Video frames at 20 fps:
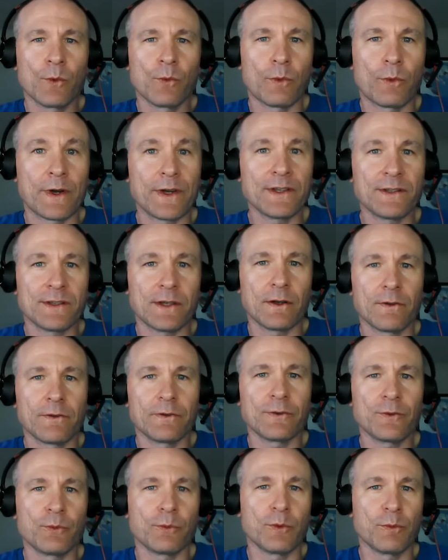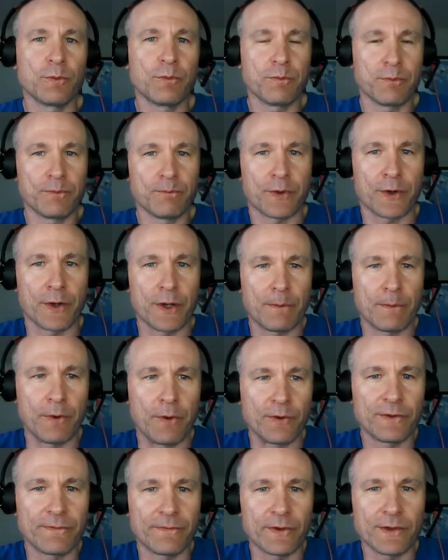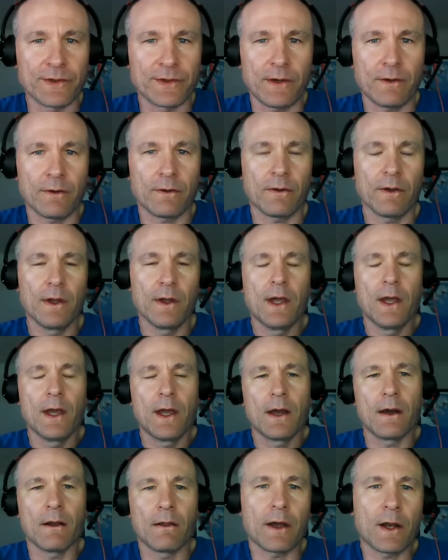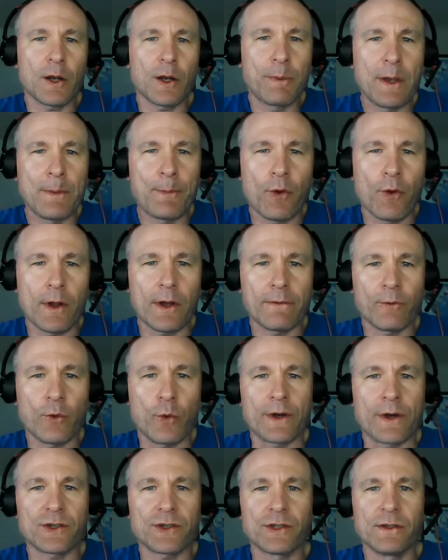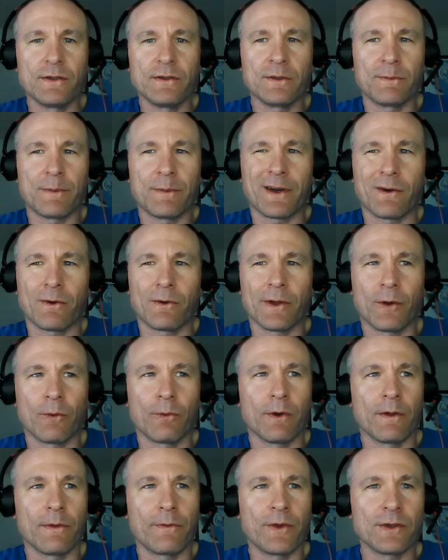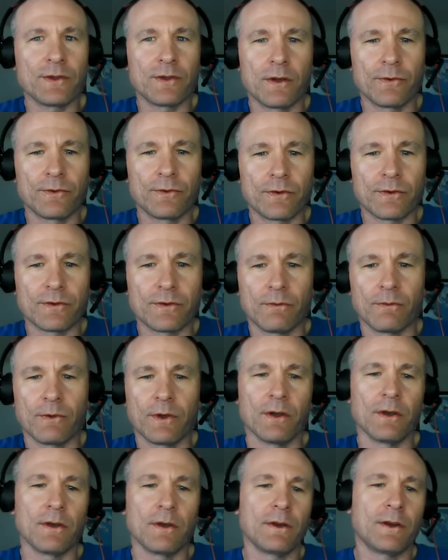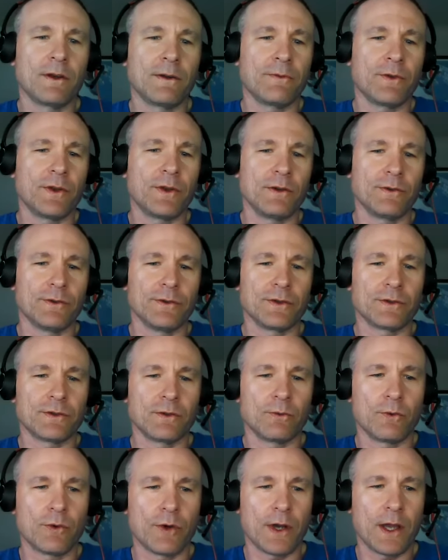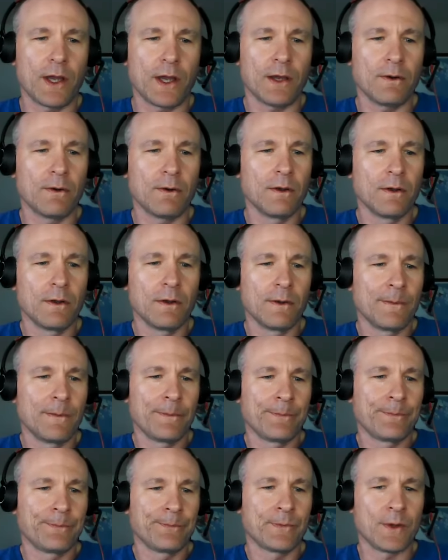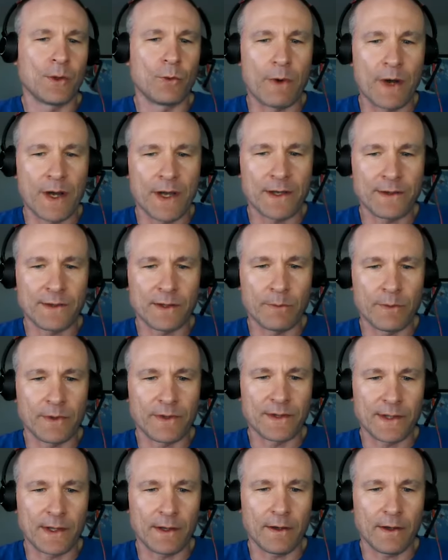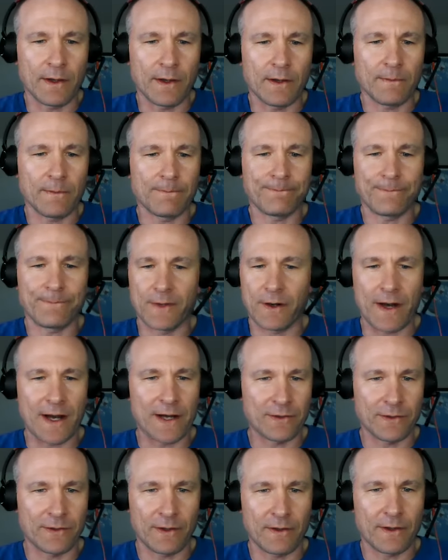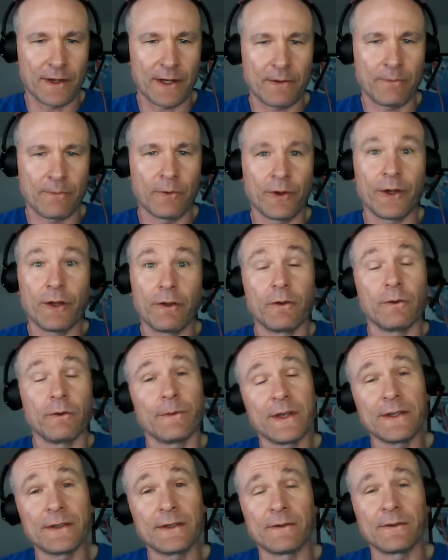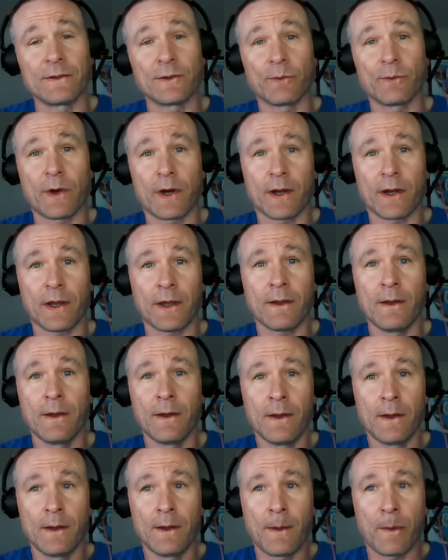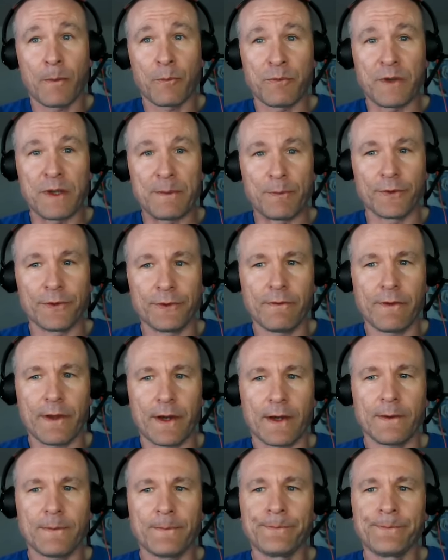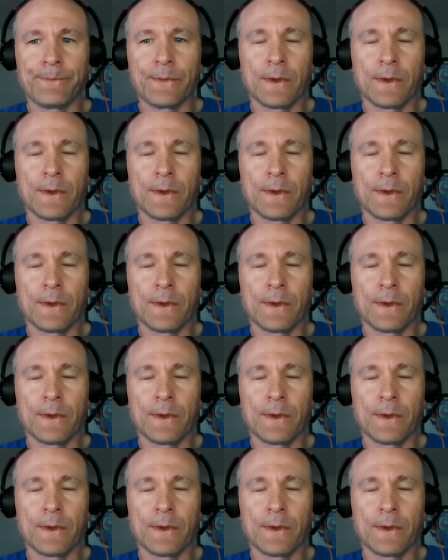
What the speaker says: why sellers will put up notes for sale. A lot of people have questions about like, well, if these notes are so good, if the yield is so great, then why is someone selling it? And there are actually a lot of really good reasons why people do that.